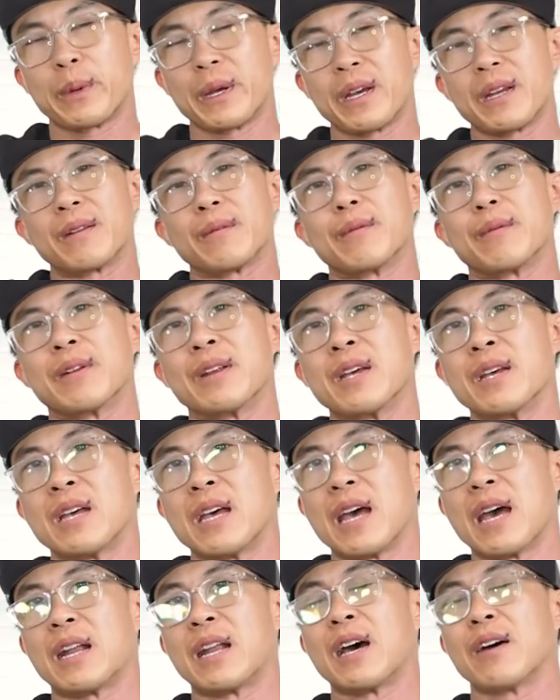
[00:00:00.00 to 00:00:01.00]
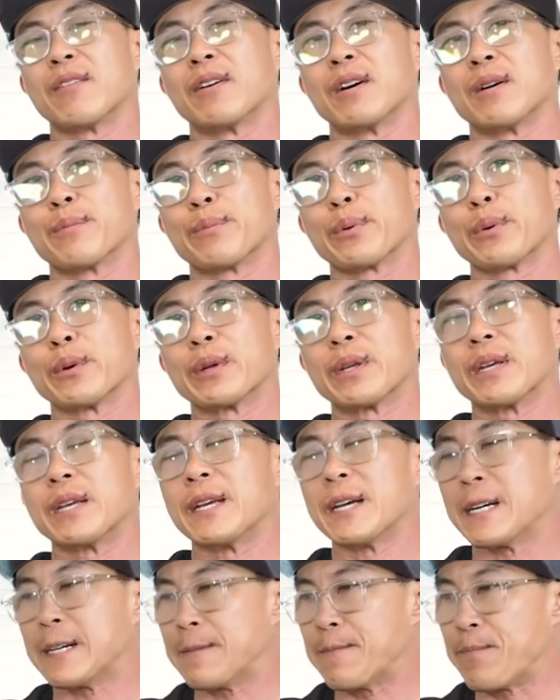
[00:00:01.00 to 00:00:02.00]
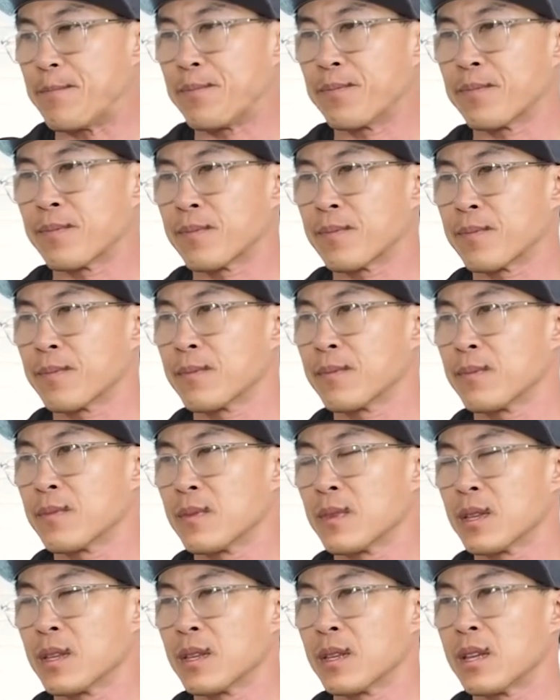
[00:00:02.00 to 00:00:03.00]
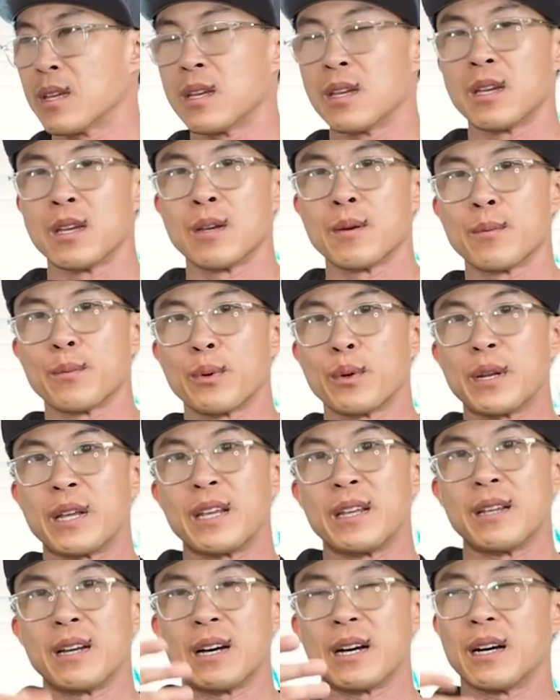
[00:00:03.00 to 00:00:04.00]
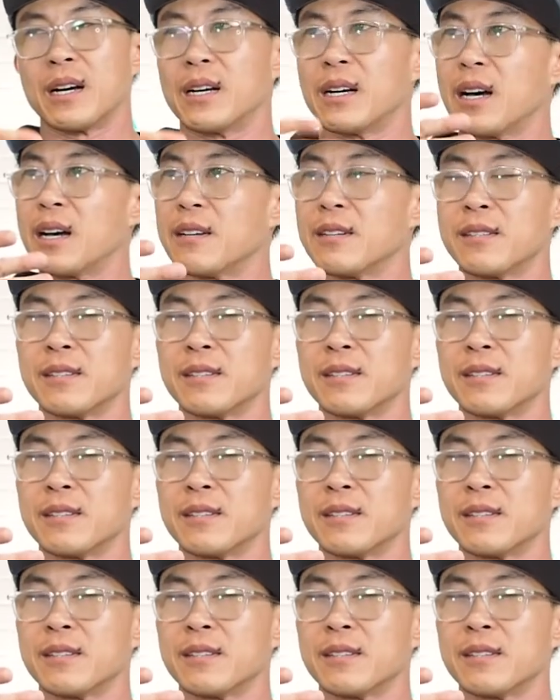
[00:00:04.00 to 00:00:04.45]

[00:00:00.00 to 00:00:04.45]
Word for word: bit and, and have a pretty, um, pretty, uh,